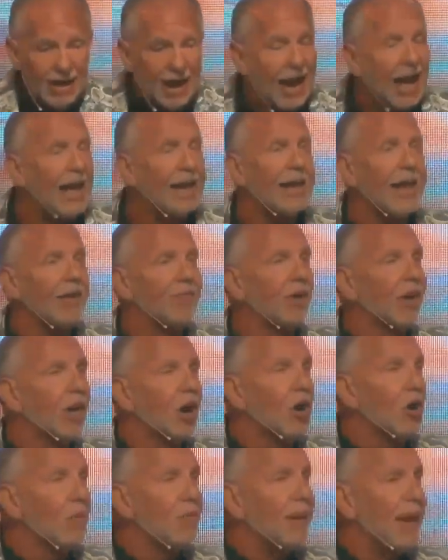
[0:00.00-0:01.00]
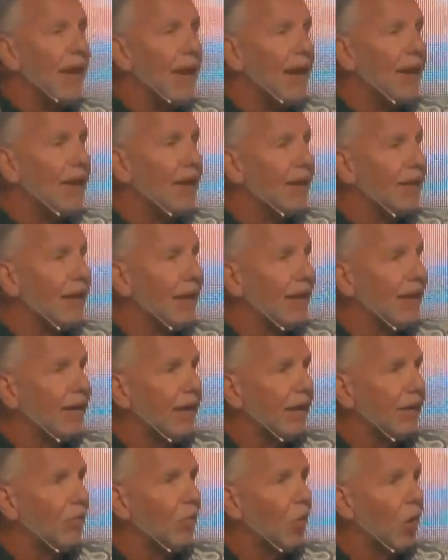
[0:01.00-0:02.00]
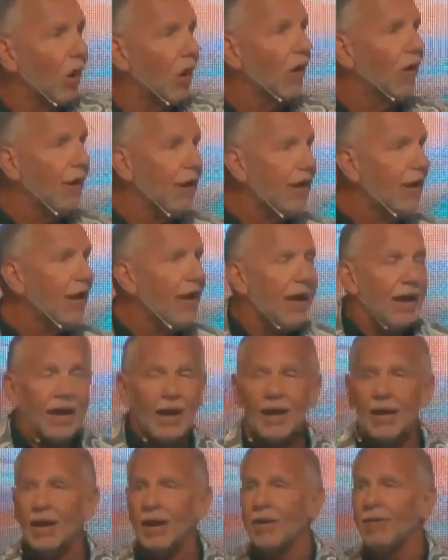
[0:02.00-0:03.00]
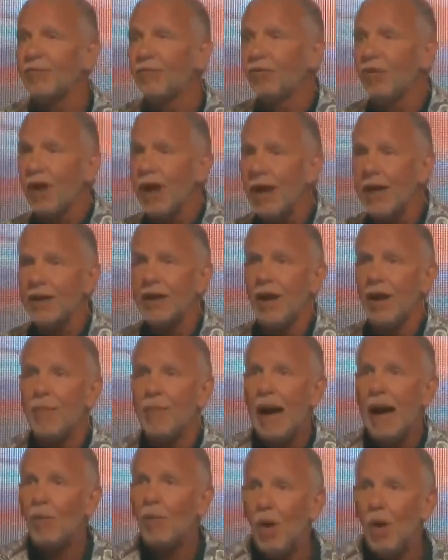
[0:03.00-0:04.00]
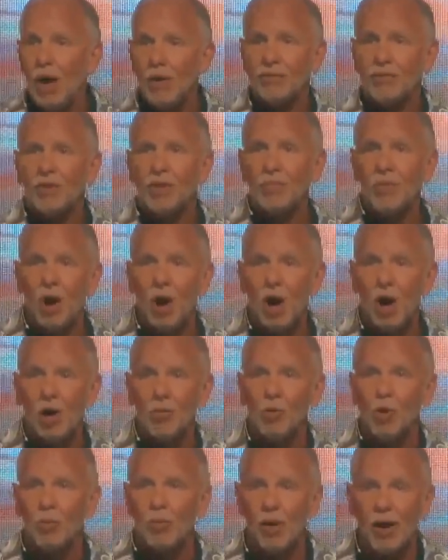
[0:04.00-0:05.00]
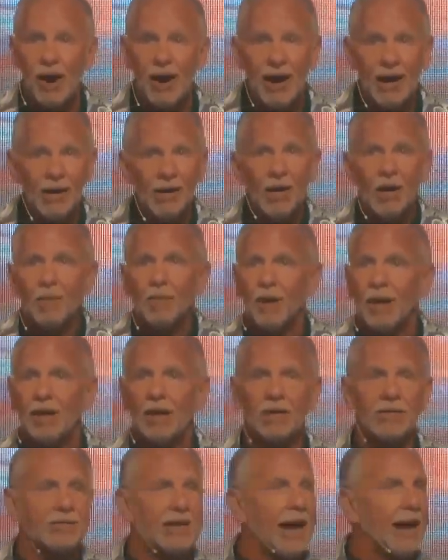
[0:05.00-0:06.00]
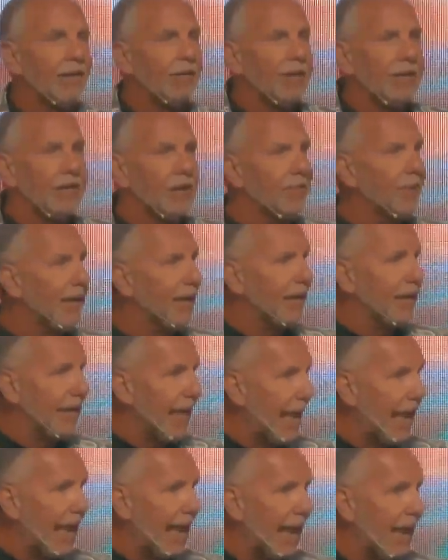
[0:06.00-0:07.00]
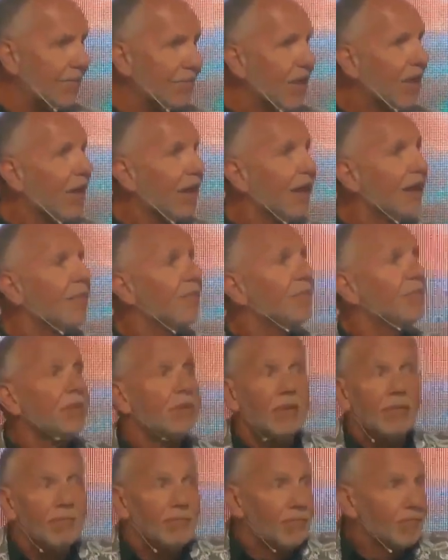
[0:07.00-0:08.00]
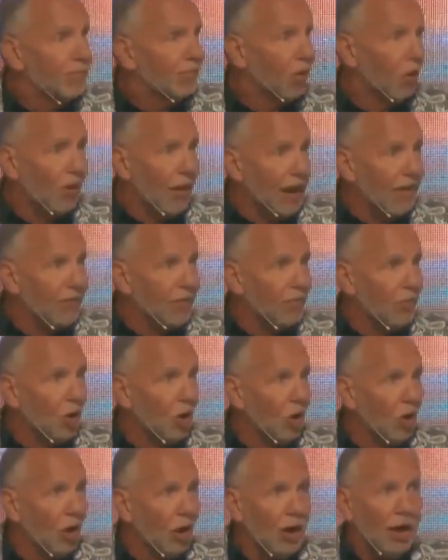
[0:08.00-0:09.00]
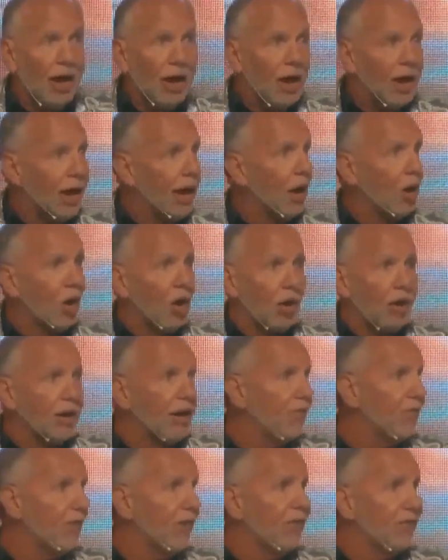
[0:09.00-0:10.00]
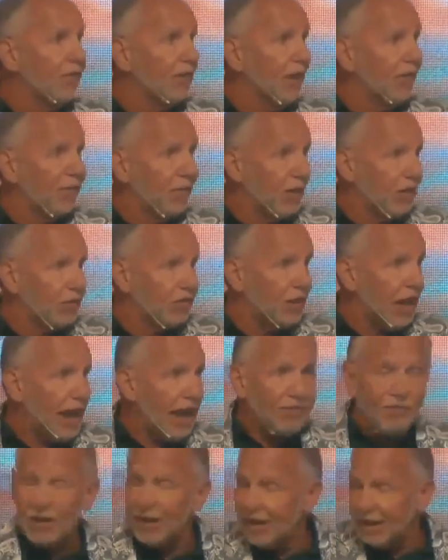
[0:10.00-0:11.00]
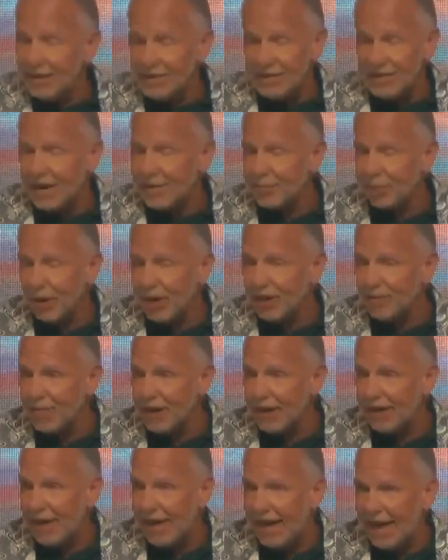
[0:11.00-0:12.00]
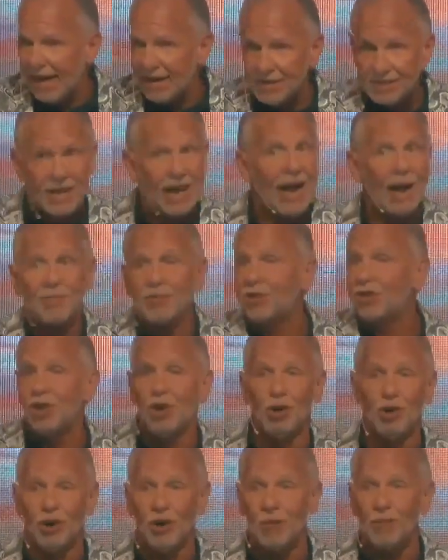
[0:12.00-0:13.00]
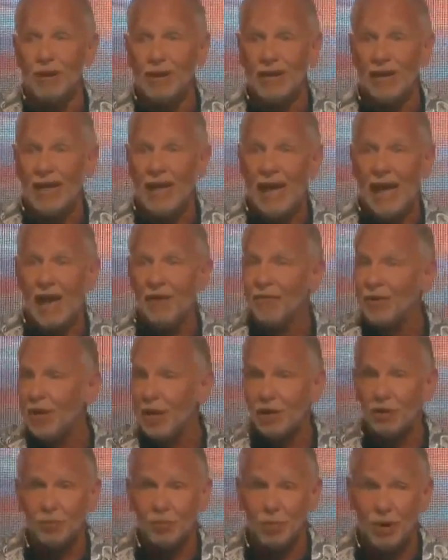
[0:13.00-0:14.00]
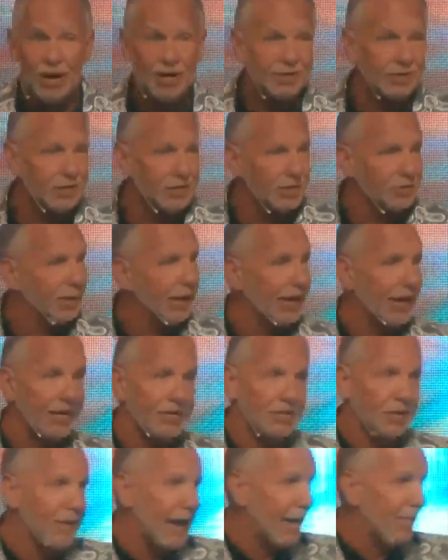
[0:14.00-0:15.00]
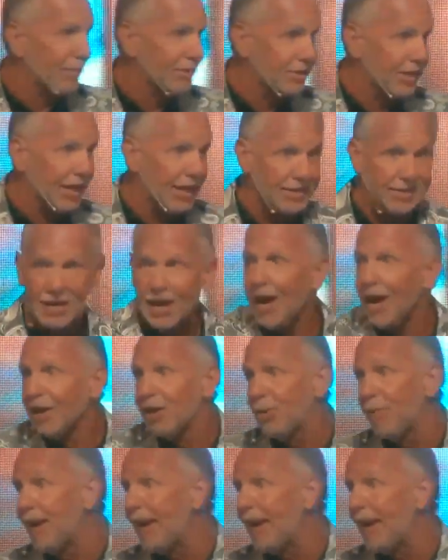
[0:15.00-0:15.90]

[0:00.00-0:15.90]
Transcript: I never go to bed and, and, and worry and, and fret about what tomorrow will bring because I'll either be alive forevermore or if, if, if this life ends and I breathe my last, I'm still going to be alive in his presence because the Bible says to be